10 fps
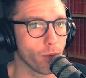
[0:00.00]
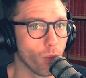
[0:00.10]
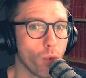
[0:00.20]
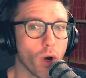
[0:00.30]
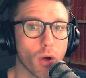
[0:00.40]

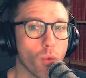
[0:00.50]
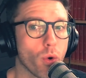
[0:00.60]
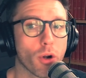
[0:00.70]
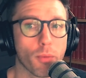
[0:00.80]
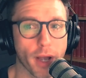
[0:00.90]

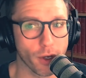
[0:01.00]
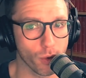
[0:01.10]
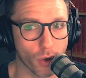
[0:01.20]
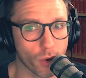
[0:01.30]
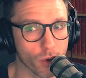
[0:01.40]
What are my new
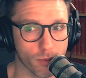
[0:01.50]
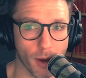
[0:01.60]
goals?